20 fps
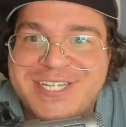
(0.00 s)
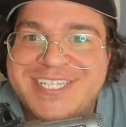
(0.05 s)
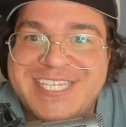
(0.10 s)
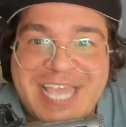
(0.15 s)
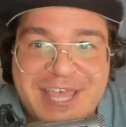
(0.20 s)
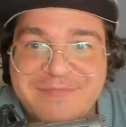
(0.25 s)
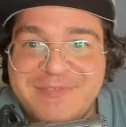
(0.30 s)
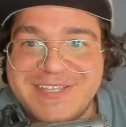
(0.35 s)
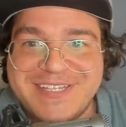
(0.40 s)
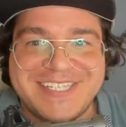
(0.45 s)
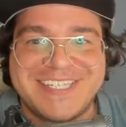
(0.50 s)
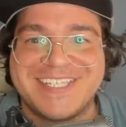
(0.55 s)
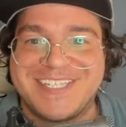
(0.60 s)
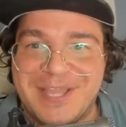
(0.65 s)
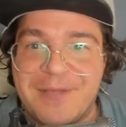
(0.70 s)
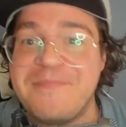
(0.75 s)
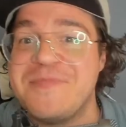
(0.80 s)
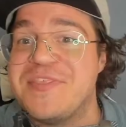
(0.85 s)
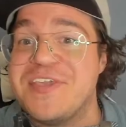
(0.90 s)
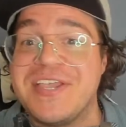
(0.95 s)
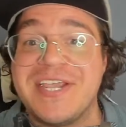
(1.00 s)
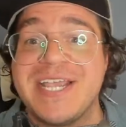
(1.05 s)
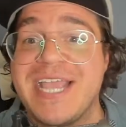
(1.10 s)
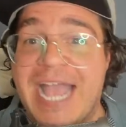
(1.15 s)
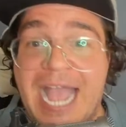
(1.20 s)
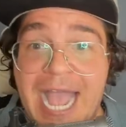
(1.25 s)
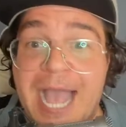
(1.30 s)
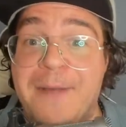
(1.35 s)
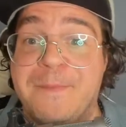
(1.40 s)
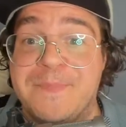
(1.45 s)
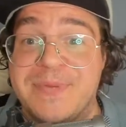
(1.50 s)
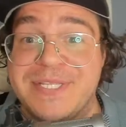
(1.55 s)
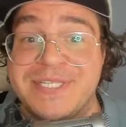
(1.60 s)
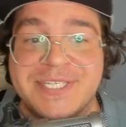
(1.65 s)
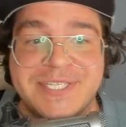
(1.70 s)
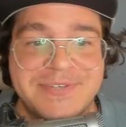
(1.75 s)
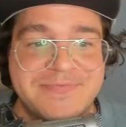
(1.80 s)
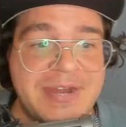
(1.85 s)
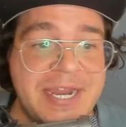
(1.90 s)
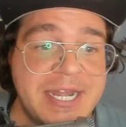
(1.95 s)
step is something
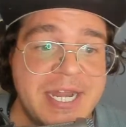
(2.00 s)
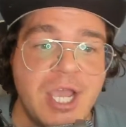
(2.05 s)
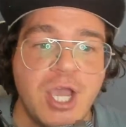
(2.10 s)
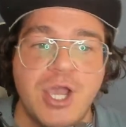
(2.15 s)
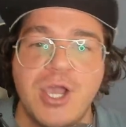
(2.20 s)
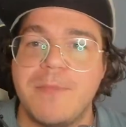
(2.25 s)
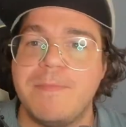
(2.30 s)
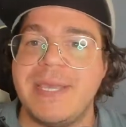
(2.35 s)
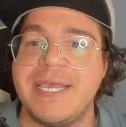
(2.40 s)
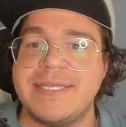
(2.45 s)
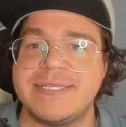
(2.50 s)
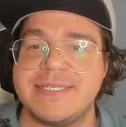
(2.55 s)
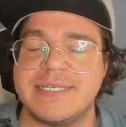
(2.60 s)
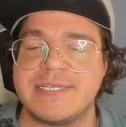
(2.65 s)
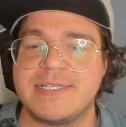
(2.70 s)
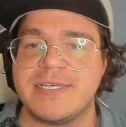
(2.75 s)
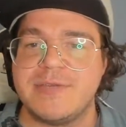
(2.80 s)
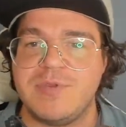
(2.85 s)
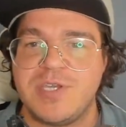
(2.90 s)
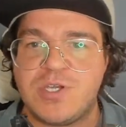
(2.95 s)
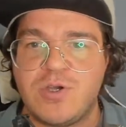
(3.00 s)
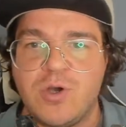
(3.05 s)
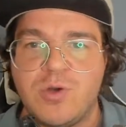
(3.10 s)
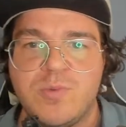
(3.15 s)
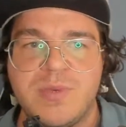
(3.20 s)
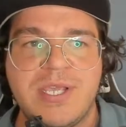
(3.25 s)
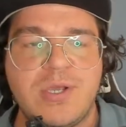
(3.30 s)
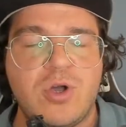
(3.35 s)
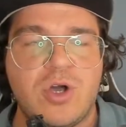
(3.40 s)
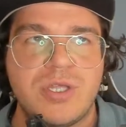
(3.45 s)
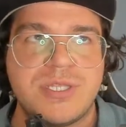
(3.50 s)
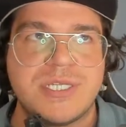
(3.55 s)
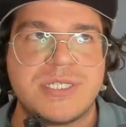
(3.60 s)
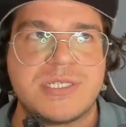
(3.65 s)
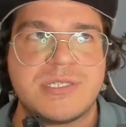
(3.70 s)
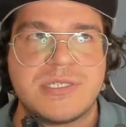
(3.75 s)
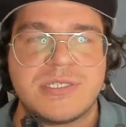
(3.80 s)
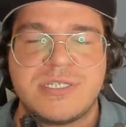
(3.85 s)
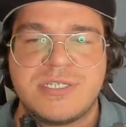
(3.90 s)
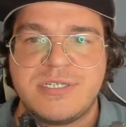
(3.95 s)
happens, right? Basically, we call this
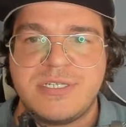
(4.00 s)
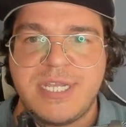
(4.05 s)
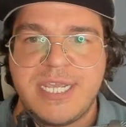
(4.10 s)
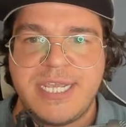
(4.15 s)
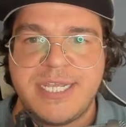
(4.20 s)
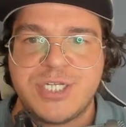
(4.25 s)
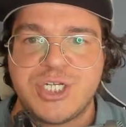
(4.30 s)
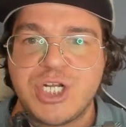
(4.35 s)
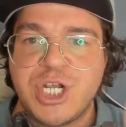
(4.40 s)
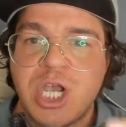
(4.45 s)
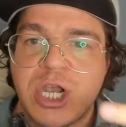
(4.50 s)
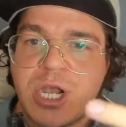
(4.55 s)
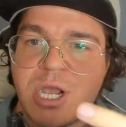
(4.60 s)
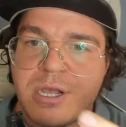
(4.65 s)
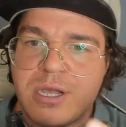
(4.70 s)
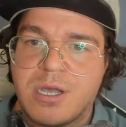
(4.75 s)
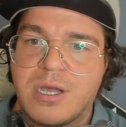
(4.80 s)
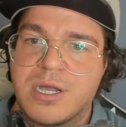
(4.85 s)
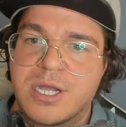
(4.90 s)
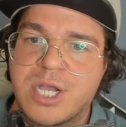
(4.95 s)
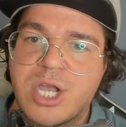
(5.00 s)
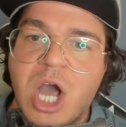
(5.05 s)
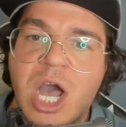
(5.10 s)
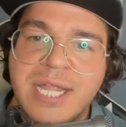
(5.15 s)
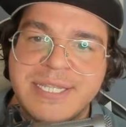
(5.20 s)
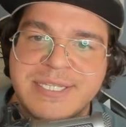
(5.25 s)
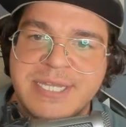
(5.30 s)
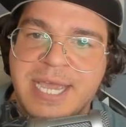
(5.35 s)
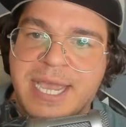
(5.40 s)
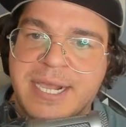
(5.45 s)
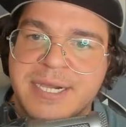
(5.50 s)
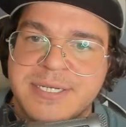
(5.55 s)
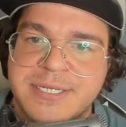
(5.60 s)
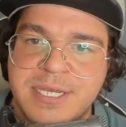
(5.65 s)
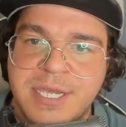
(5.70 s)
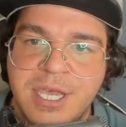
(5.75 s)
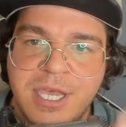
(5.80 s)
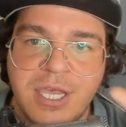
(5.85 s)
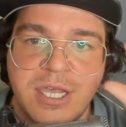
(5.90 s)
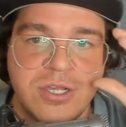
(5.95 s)
stage contact.
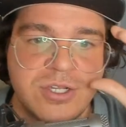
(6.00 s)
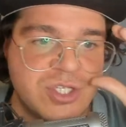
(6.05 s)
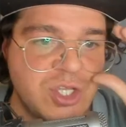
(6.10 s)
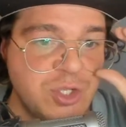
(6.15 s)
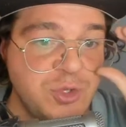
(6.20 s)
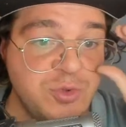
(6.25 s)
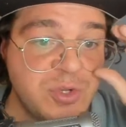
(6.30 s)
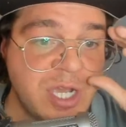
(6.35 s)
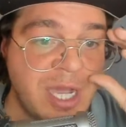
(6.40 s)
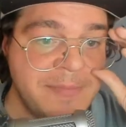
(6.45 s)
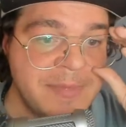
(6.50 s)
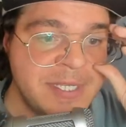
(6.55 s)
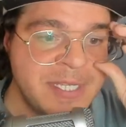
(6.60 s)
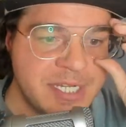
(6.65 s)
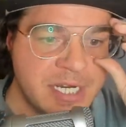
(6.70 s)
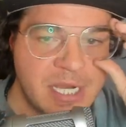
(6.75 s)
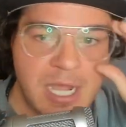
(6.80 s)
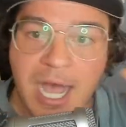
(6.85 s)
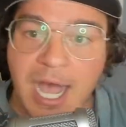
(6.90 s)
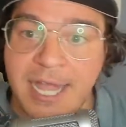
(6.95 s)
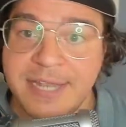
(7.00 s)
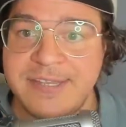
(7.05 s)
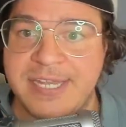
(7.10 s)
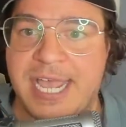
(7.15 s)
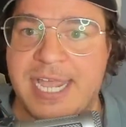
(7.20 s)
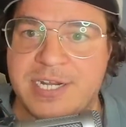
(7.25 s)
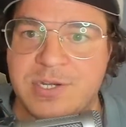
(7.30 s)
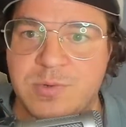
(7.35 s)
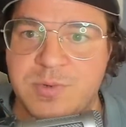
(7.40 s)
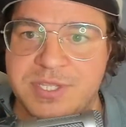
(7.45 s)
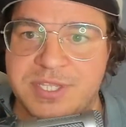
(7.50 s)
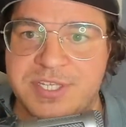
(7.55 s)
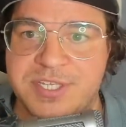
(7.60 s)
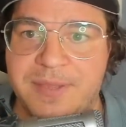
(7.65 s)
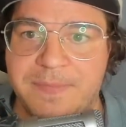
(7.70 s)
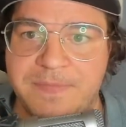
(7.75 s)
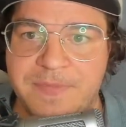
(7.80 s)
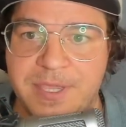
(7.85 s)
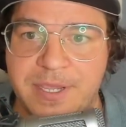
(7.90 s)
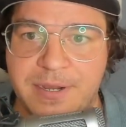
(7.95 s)
So you come into contact with
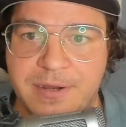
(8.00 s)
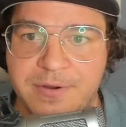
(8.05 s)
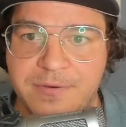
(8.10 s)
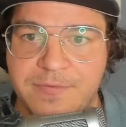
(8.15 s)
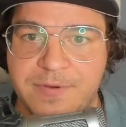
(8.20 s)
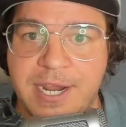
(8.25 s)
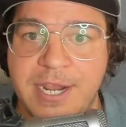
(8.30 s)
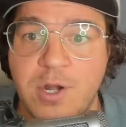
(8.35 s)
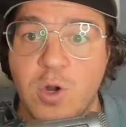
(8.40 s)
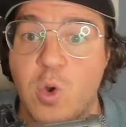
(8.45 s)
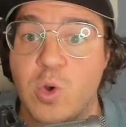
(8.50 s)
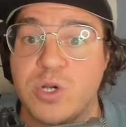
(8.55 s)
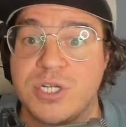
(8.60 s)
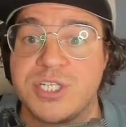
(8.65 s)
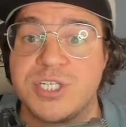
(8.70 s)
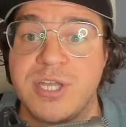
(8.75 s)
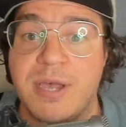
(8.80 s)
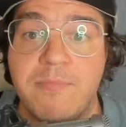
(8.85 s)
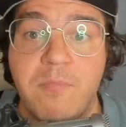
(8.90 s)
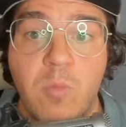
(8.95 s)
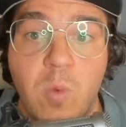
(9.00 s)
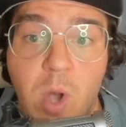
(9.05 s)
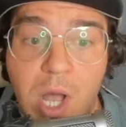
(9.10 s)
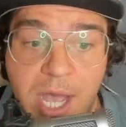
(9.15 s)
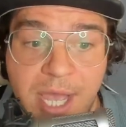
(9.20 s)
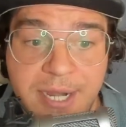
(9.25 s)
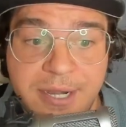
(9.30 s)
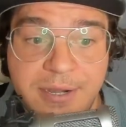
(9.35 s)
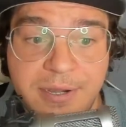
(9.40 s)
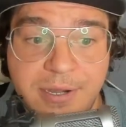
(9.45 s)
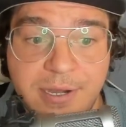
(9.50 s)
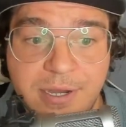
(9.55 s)
something, right? Or someone,